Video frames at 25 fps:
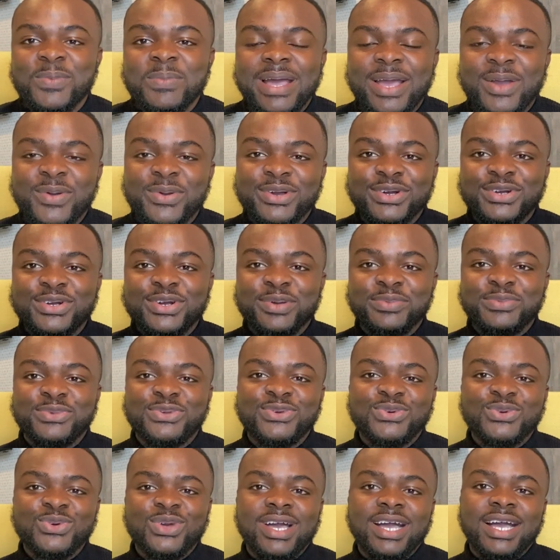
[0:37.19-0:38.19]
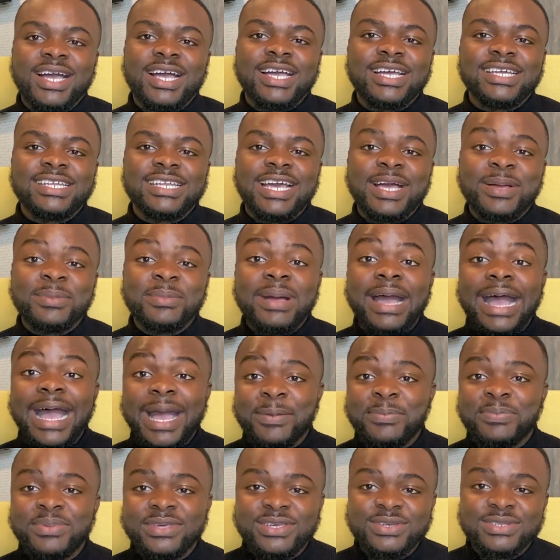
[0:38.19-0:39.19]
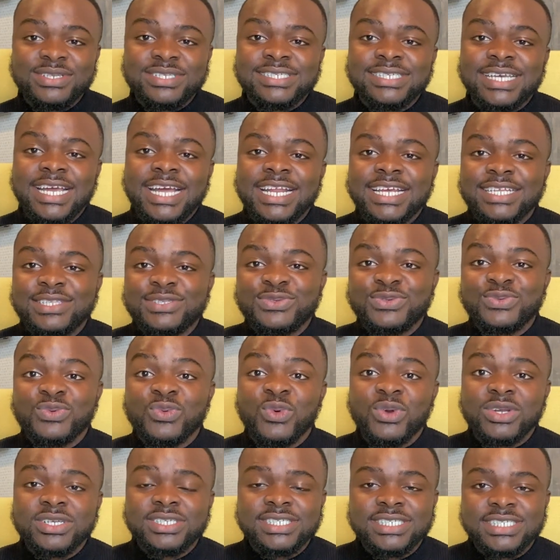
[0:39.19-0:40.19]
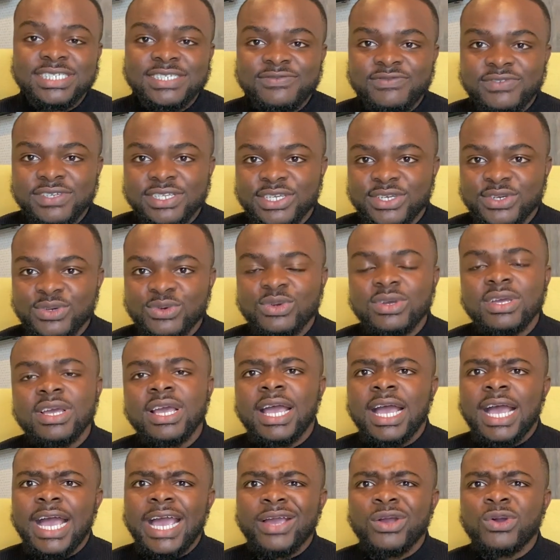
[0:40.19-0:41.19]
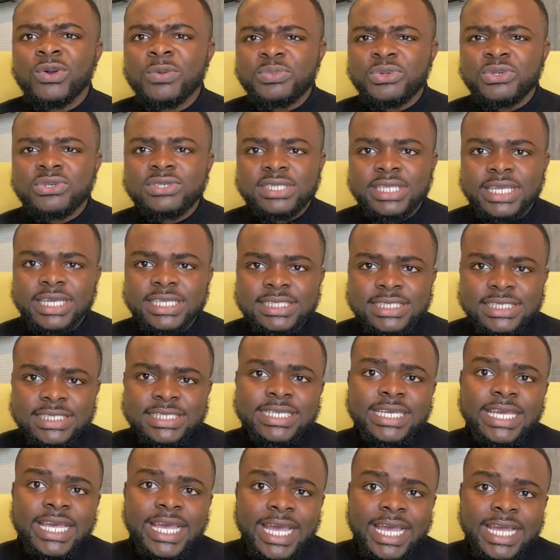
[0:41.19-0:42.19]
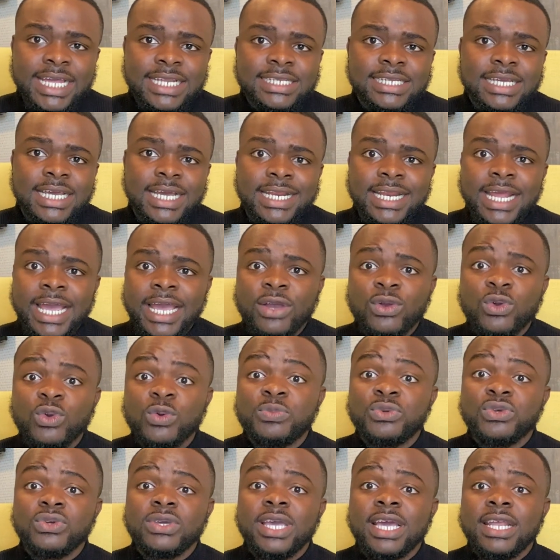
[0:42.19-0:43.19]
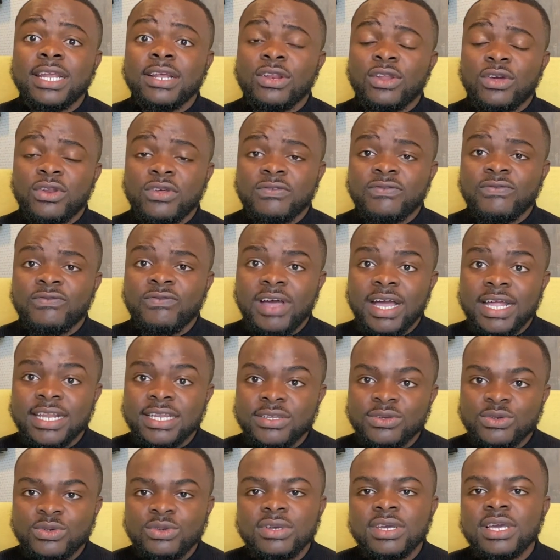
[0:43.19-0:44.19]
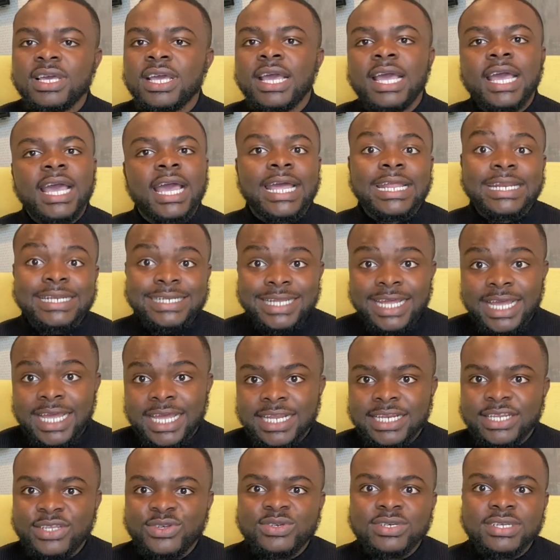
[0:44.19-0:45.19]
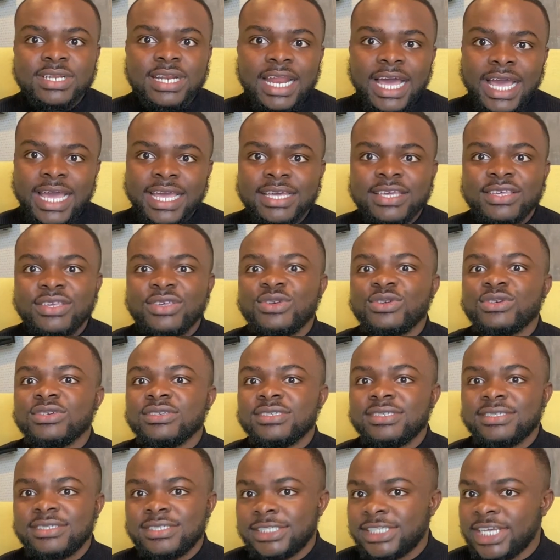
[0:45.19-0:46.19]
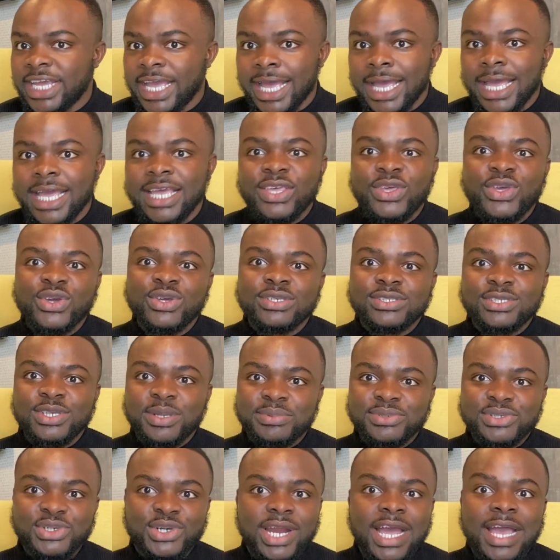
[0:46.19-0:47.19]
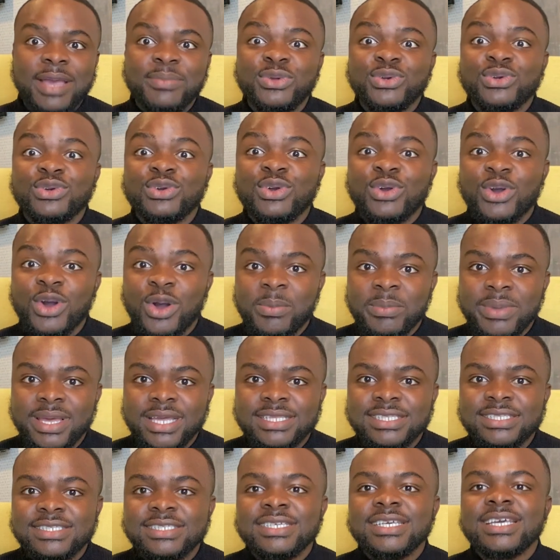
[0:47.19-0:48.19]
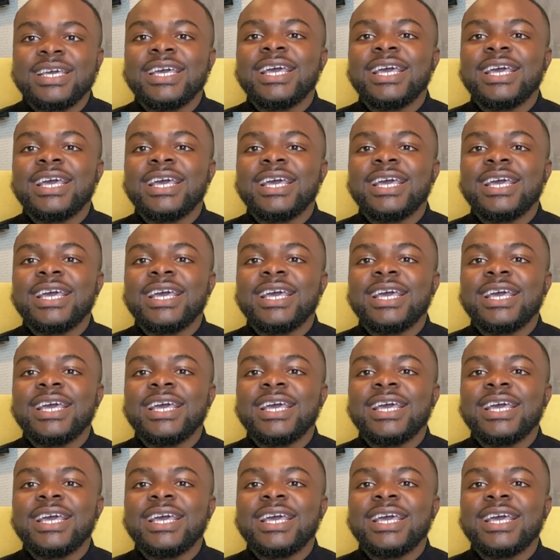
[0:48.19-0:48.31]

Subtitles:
I welcome you, and I'm happy you decided to watch this video. I hope you stay to the end, and I hope you get a lot of value. And then you can like, you can share, you can subscribe, you can comment.